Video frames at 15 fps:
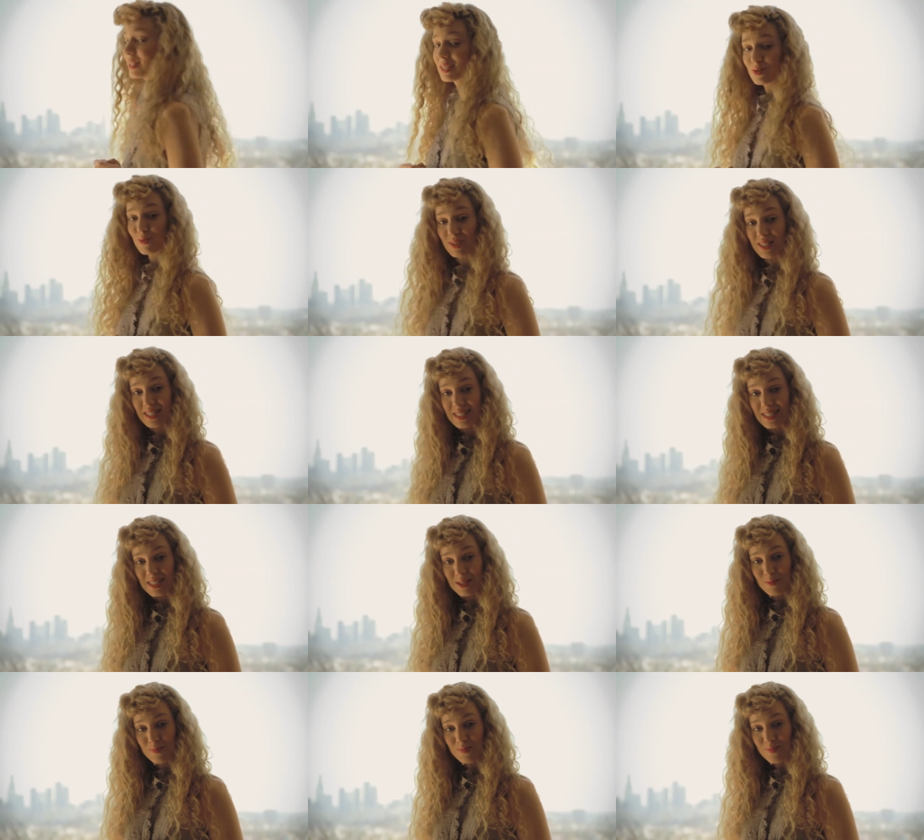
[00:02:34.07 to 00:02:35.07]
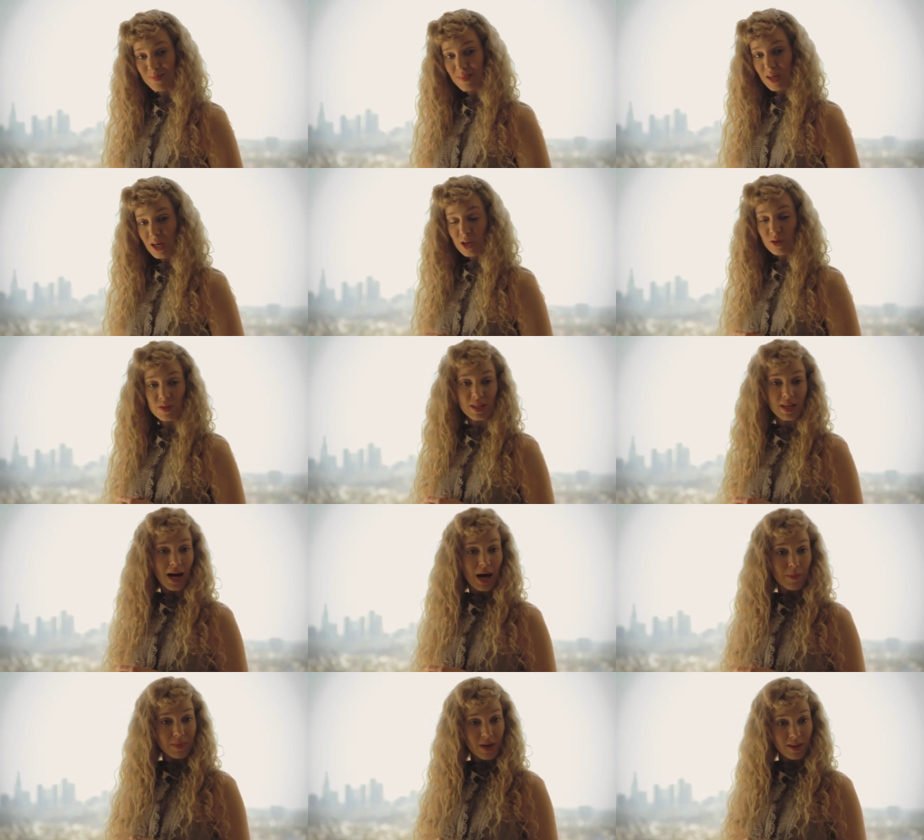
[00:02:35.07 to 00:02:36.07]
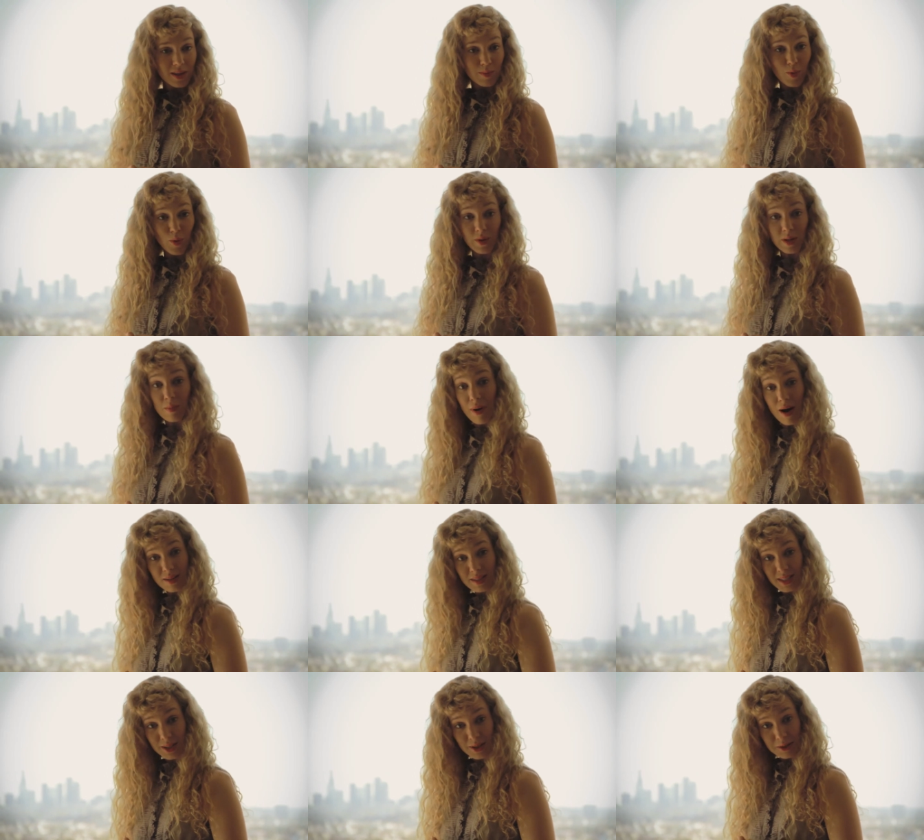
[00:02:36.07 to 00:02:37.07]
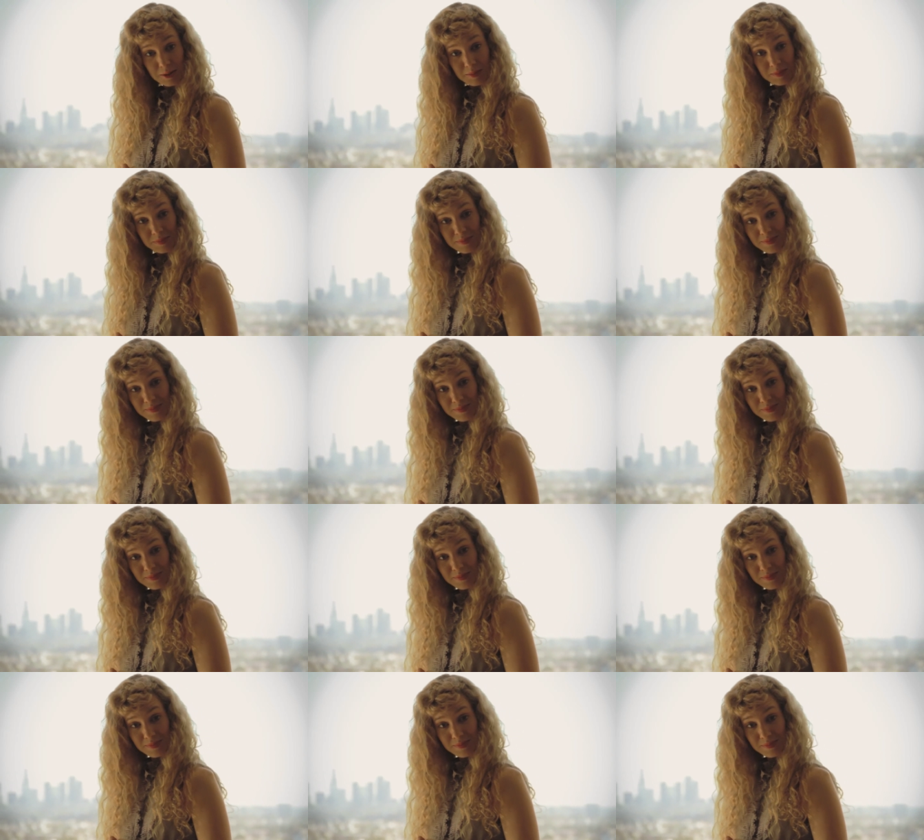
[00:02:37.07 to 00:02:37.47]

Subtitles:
This one's easy. You see, I'm nothing more than a party girl.